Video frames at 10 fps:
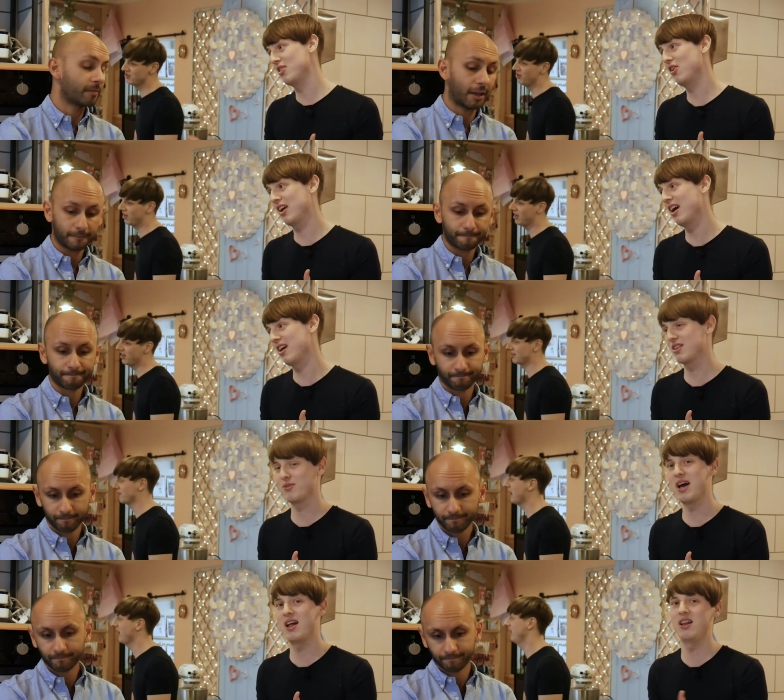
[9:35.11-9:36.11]
Speaker 1: to yeah. look at
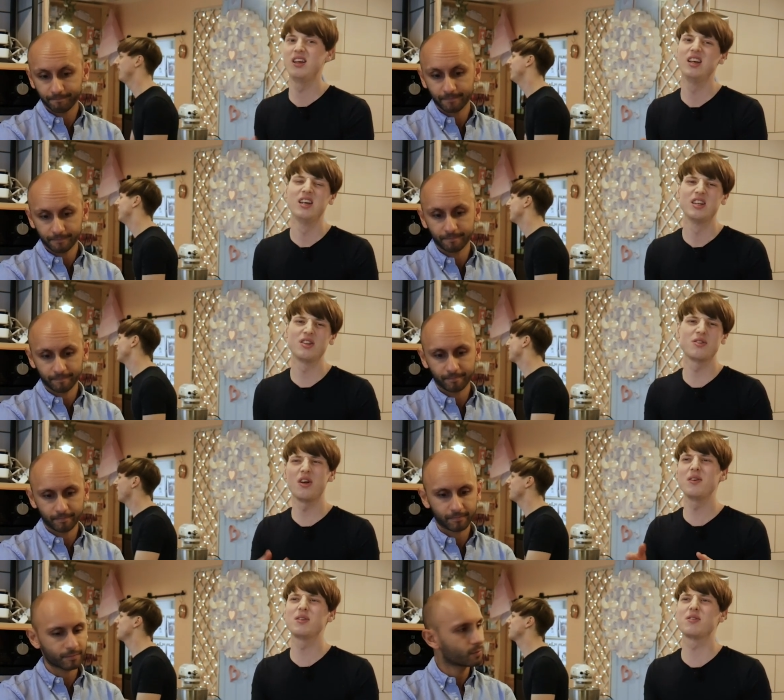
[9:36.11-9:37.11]
as well. So
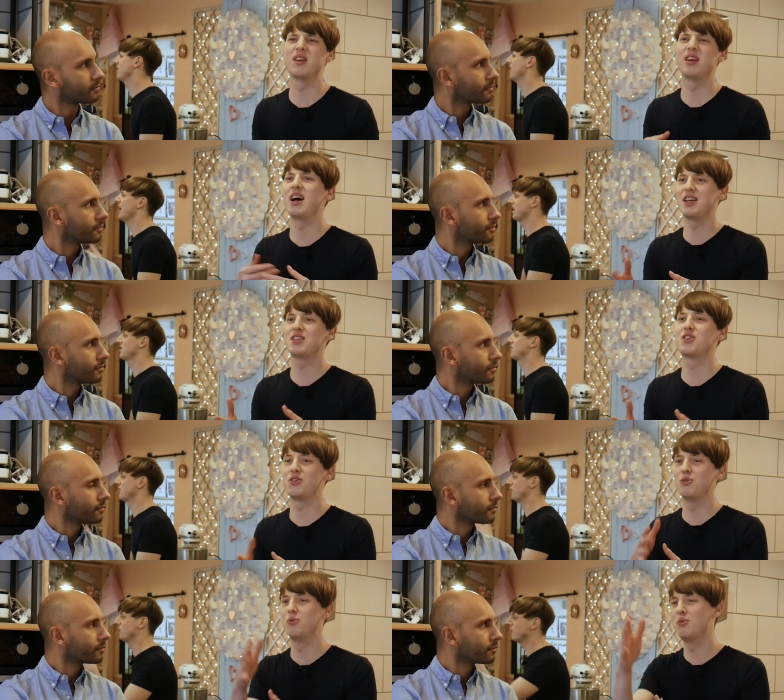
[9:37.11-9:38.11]
it's always
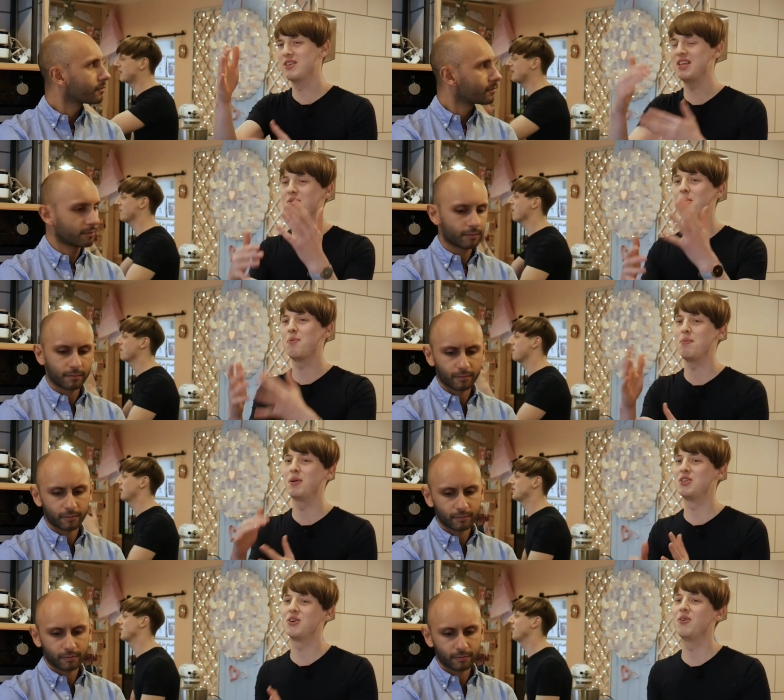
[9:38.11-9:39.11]
nice to see what
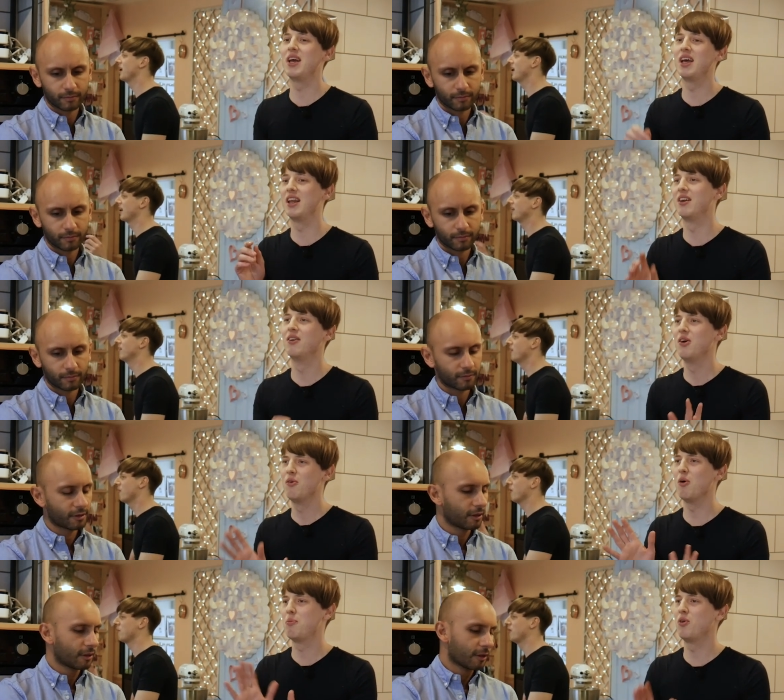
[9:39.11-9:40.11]
people are doing and
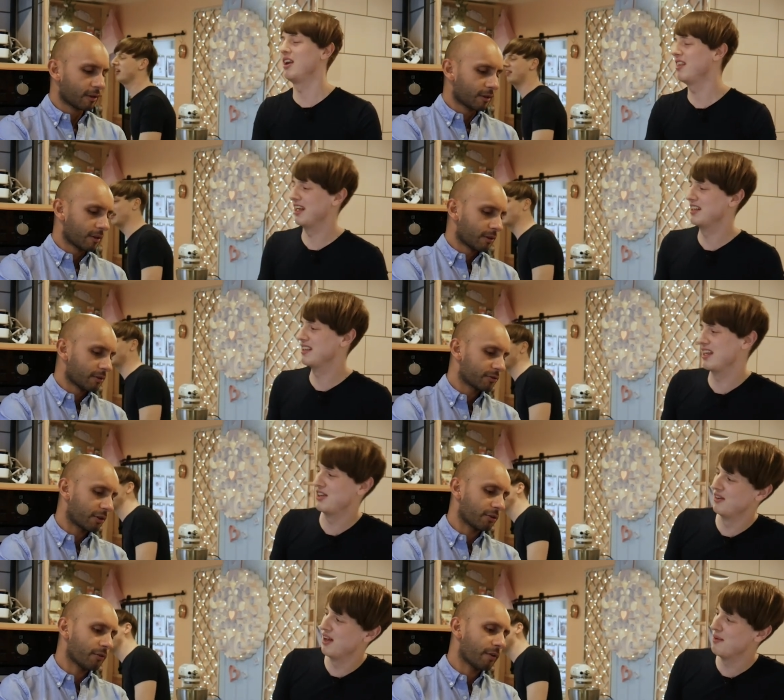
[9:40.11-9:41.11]
what pretty things.
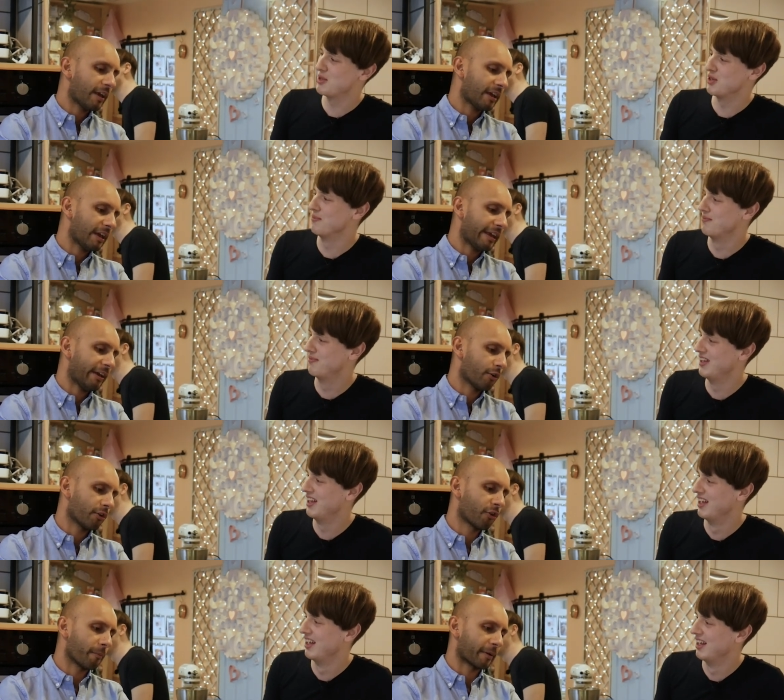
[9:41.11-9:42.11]
So you've
Speaker 2: hit, hit, hit,
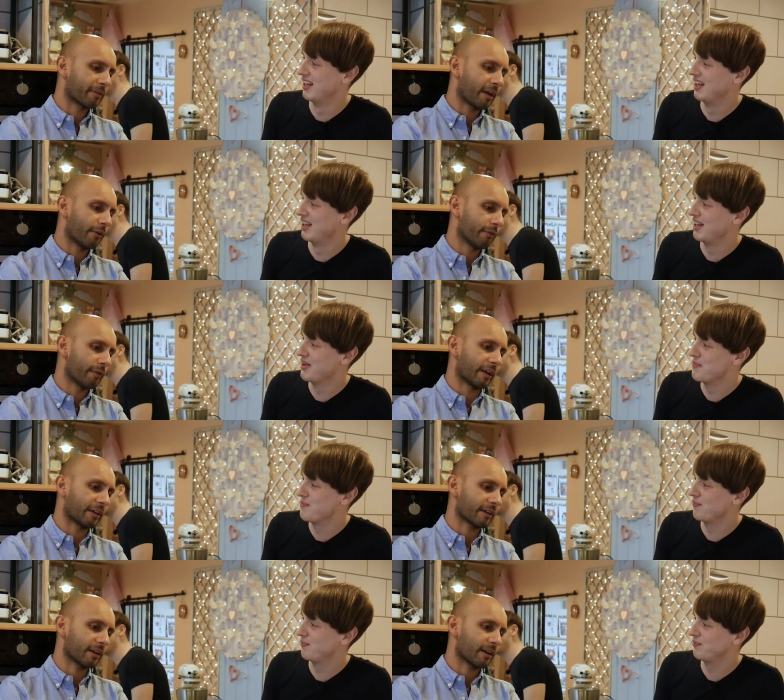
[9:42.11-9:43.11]
on a topic there of
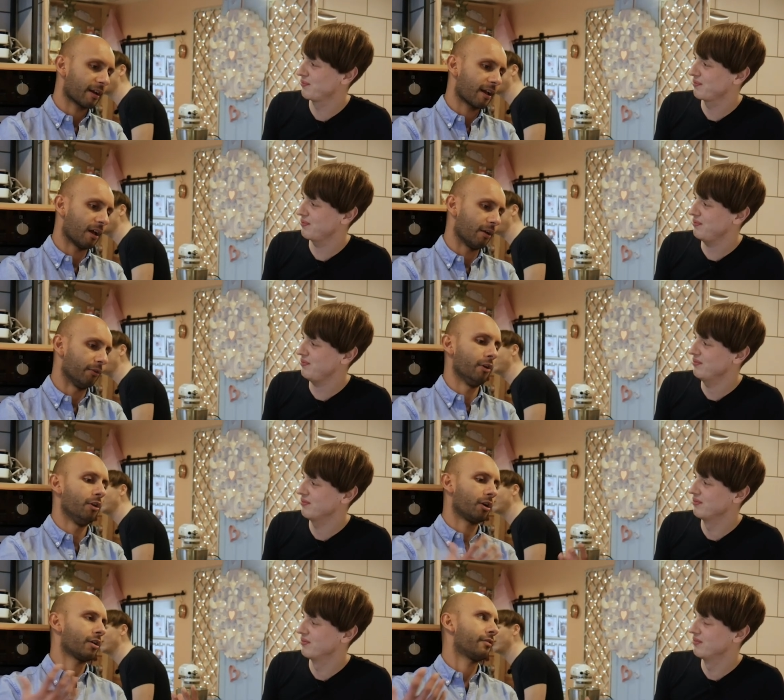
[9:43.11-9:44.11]
like uh, the
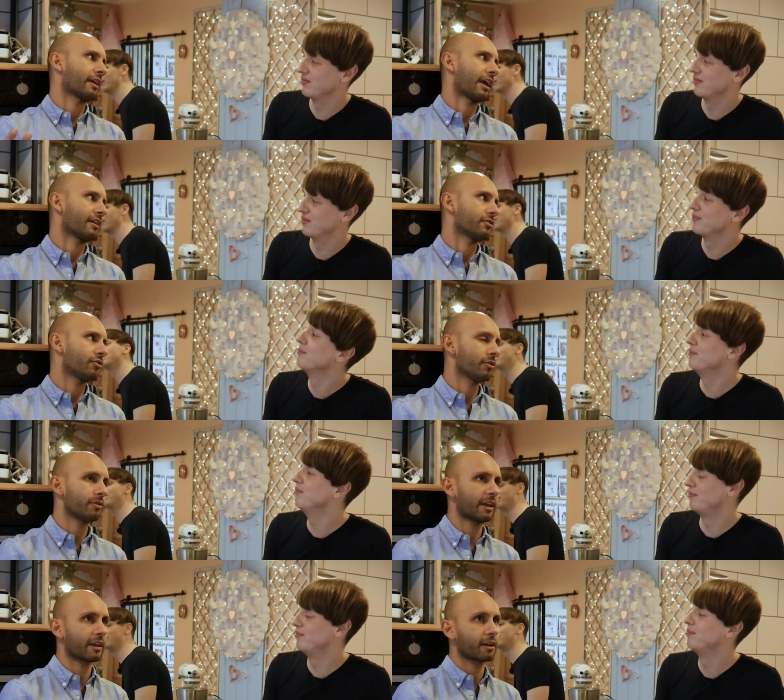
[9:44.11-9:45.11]
look of the cake. Do
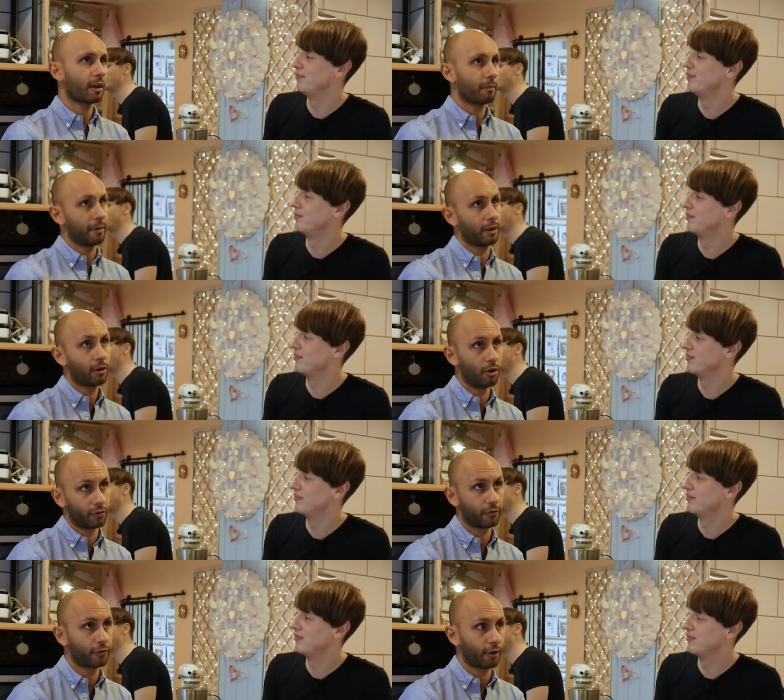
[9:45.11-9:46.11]
you mm. think
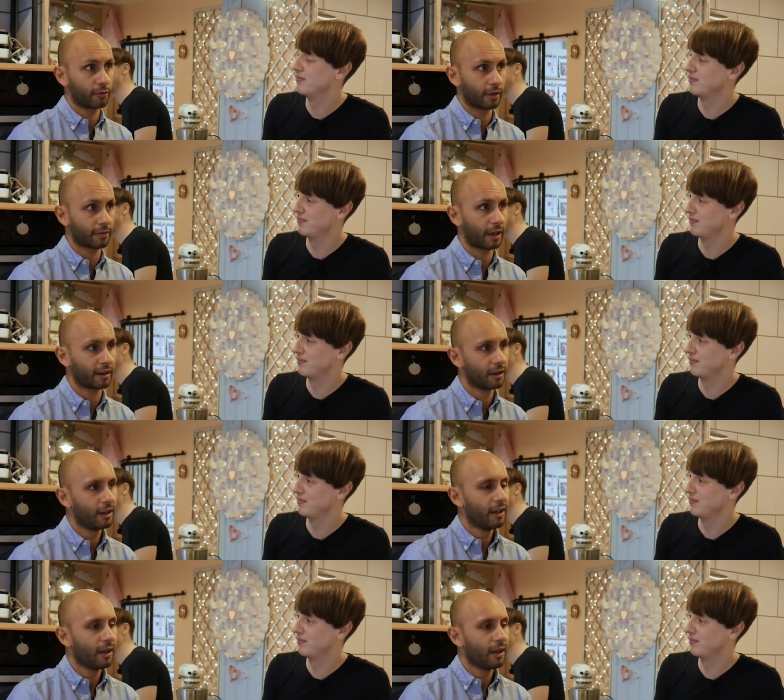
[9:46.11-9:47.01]
because of shows like that,